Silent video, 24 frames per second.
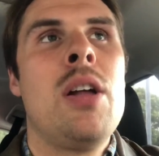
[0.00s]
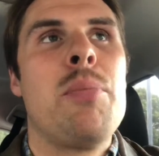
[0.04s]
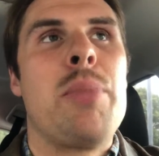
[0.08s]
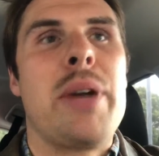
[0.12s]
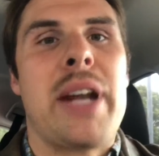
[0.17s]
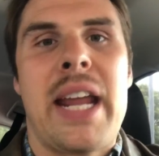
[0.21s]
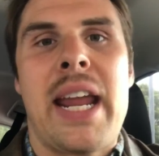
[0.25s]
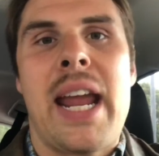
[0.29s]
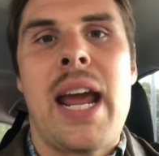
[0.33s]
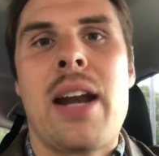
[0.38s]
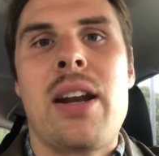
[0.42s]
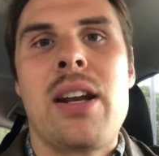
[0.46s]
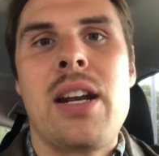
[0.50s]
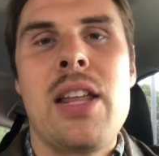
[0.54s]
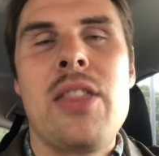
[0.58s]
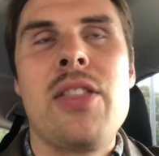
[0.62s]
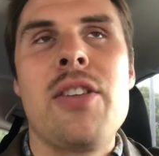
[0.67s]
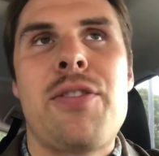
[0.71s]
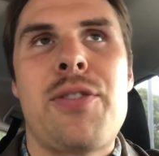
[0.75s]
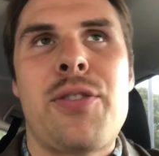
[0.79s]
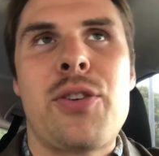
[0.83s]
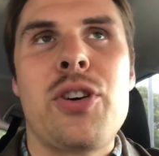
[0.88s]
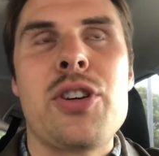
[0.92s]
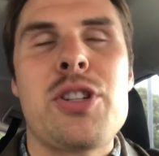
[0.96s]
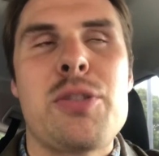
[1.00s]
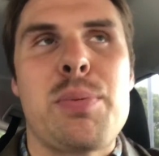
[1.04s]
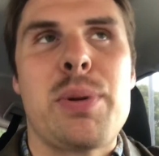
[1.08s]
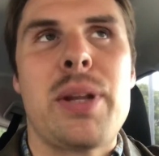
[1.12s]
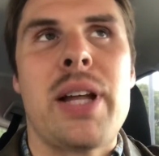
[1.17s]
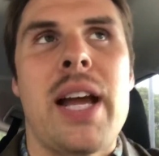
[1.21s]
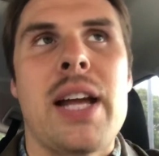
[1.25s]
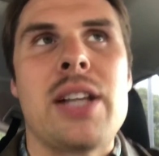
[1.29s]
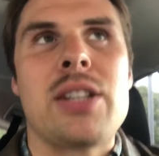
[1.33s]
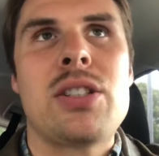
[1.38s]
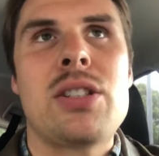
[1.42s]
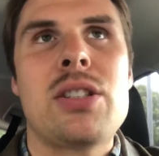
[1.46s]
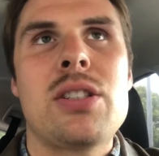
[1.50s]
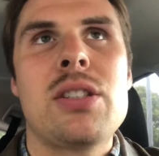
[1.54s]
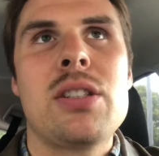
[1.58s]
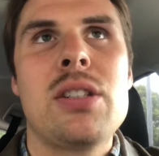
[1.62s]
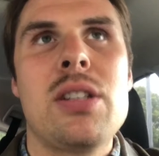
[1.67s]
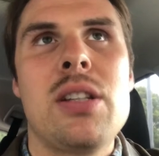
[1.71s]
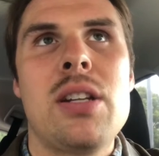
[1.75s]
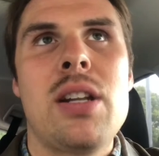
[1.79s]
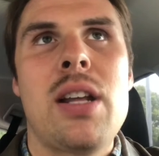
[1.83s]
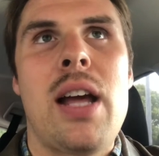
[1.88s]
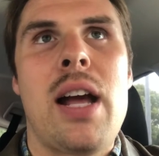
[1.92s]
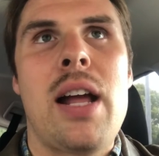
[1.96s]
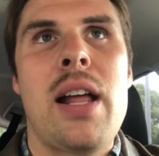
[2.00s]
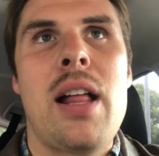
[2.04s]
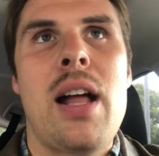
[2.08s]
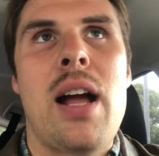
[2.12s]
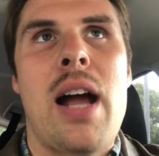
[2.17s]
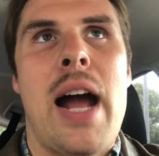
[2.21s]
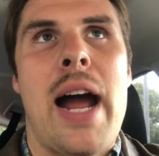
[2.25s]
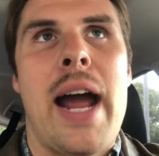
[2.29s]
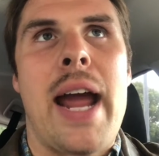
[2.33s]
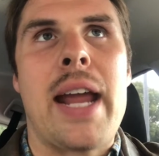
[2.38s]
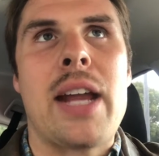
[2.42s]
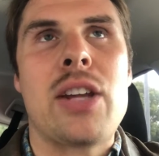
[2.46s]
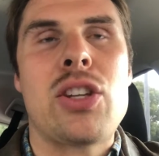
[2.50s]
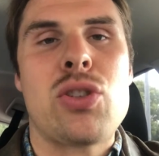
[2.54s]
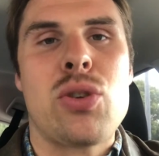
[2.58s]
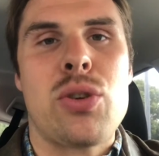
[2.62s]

But again, in the first place, I